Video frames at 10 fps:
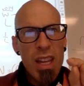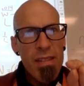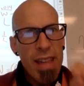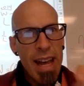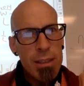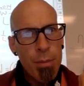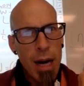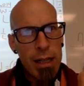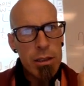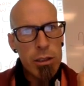if that's
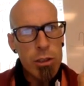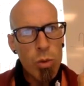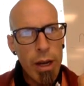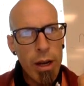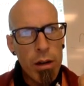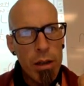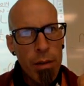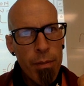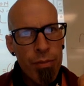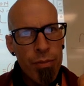boxes squared,
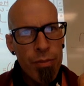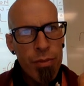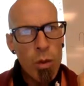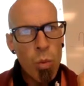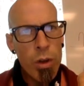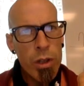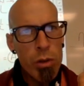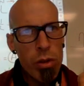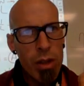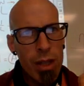then what do you
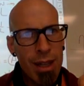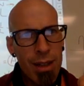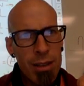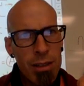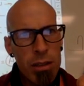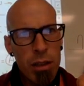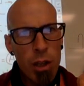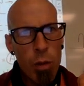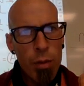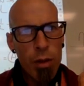think the
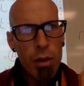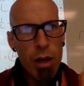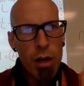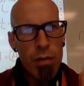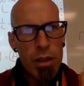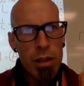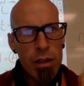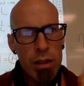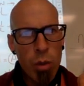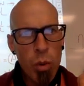slope of this
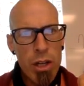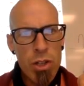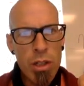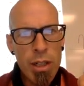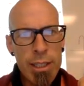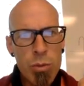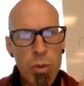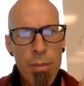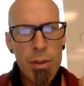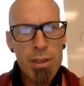equation is
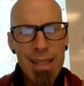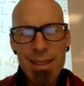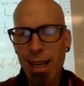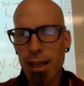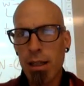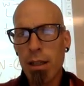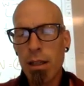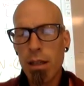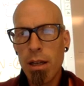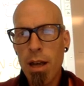representing?
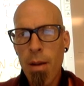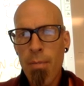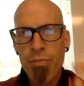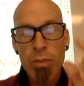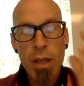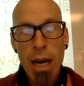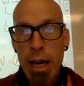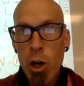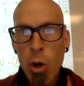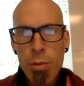I
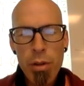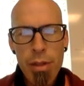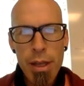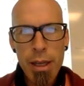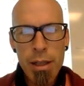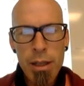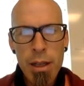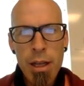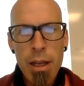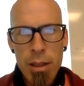hope you're thinking
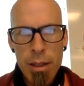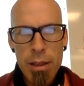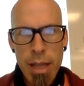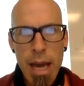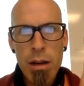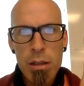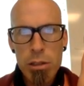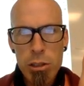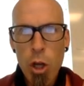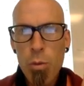that
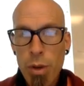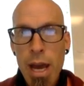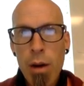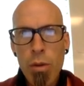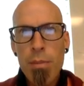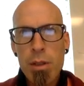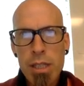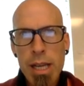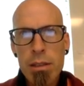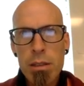slope now
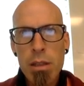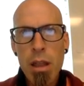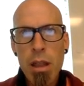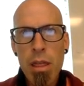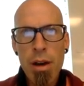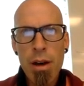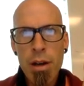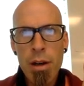represents the